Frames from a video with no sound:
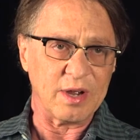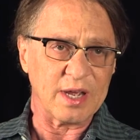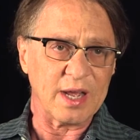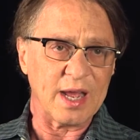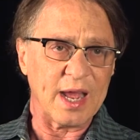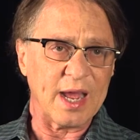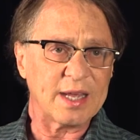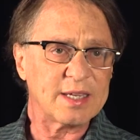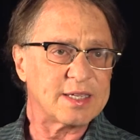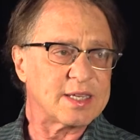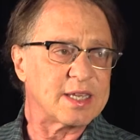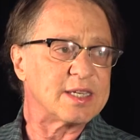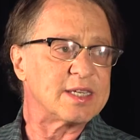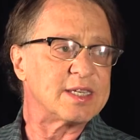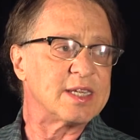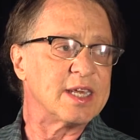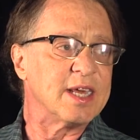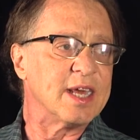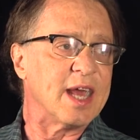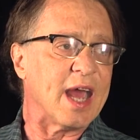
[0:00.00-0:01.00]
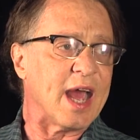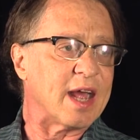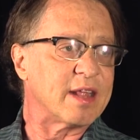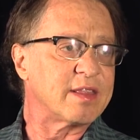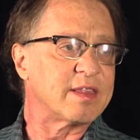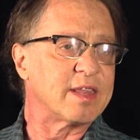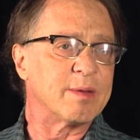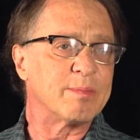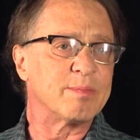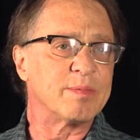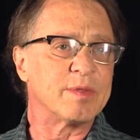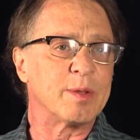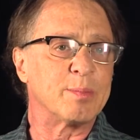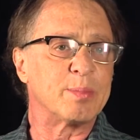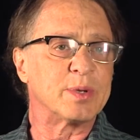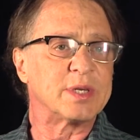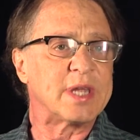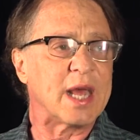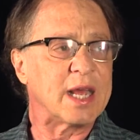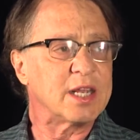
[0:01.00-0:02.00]
ecstasy at the
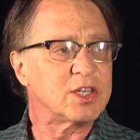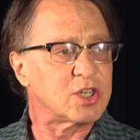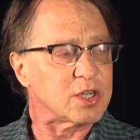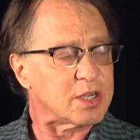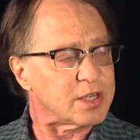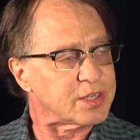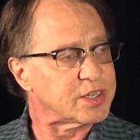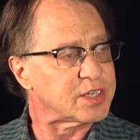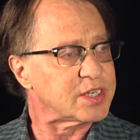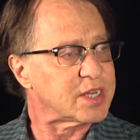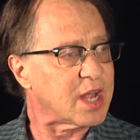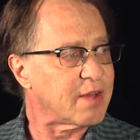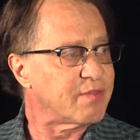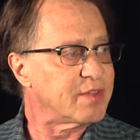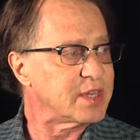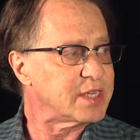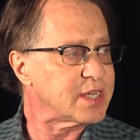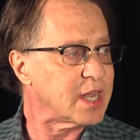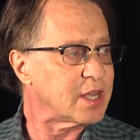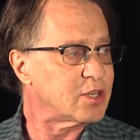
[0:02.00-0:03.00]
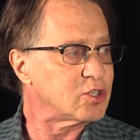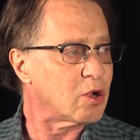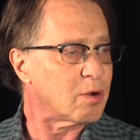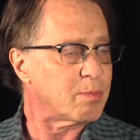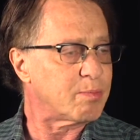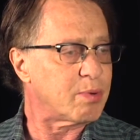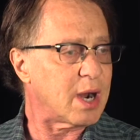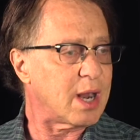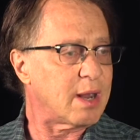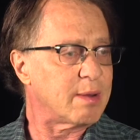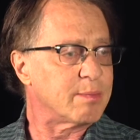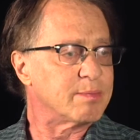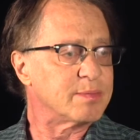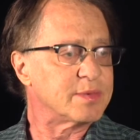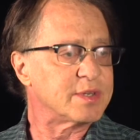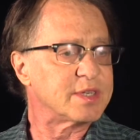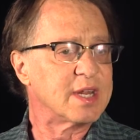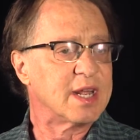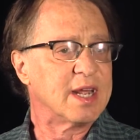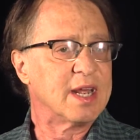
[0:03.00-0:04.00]
potential to solve these age-old
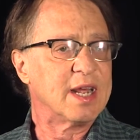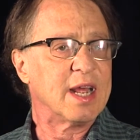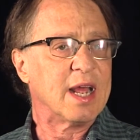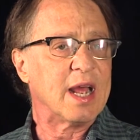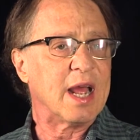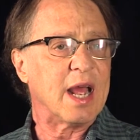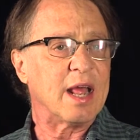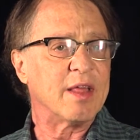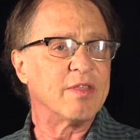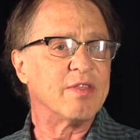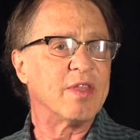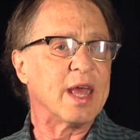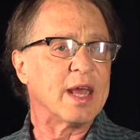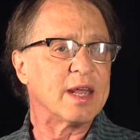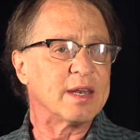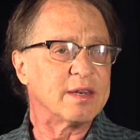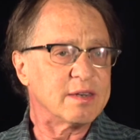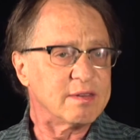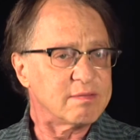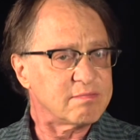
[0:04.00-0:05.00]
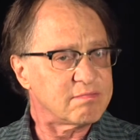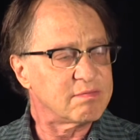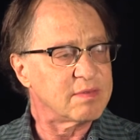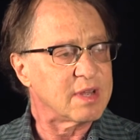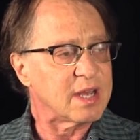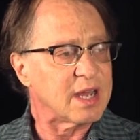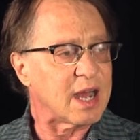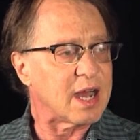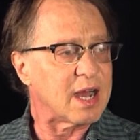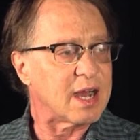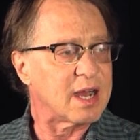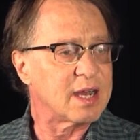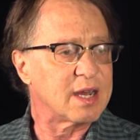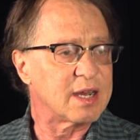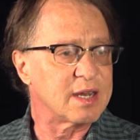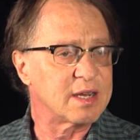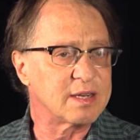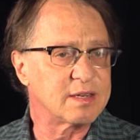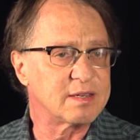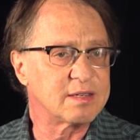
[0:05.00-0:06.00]
problems, and then
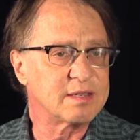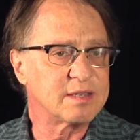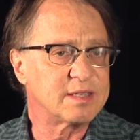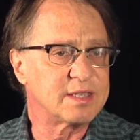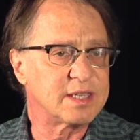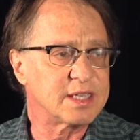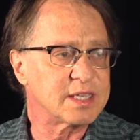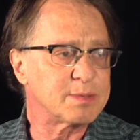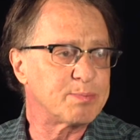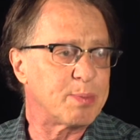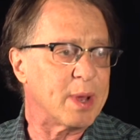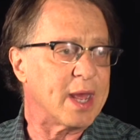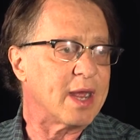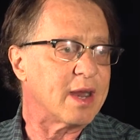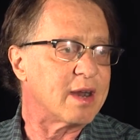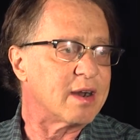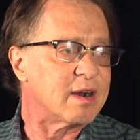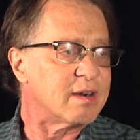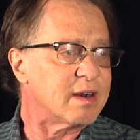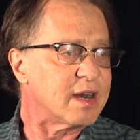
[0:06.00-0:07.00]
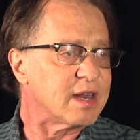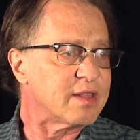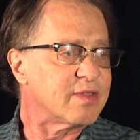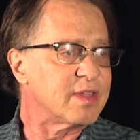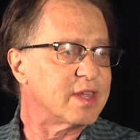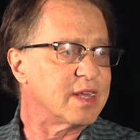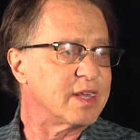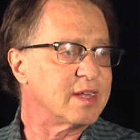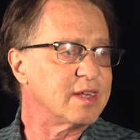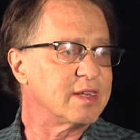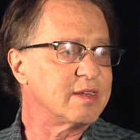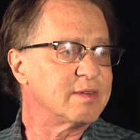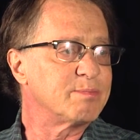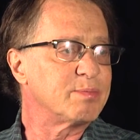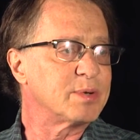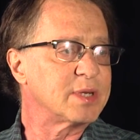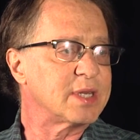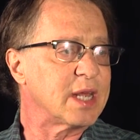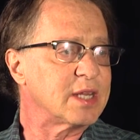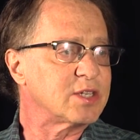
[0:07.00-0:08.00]
despair at the
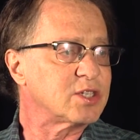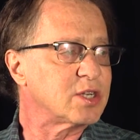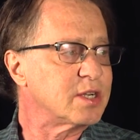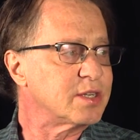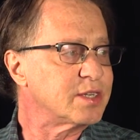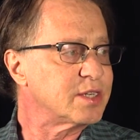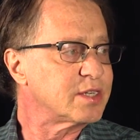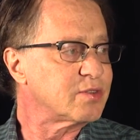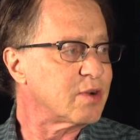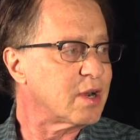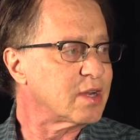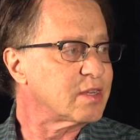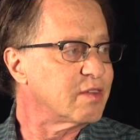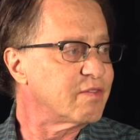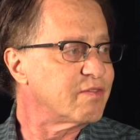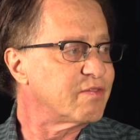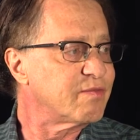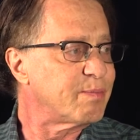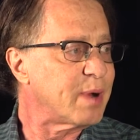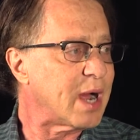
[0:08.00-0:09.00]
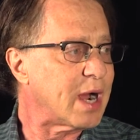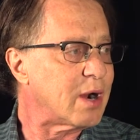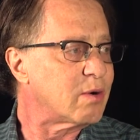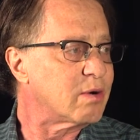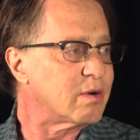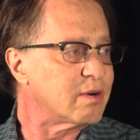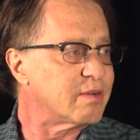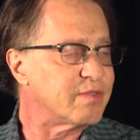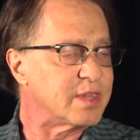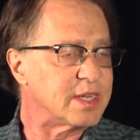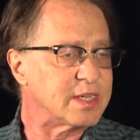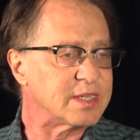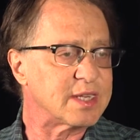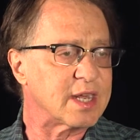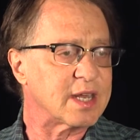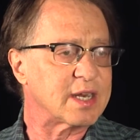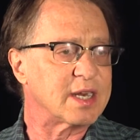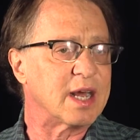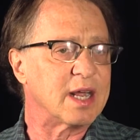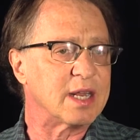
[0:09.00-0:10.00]
potential destructive power of these
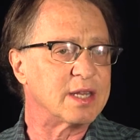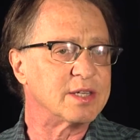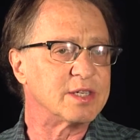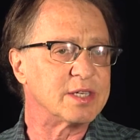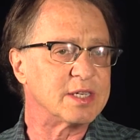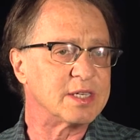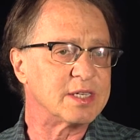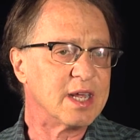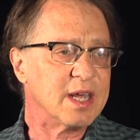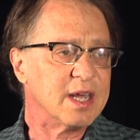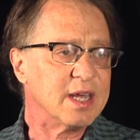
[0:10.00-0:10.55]
technologies.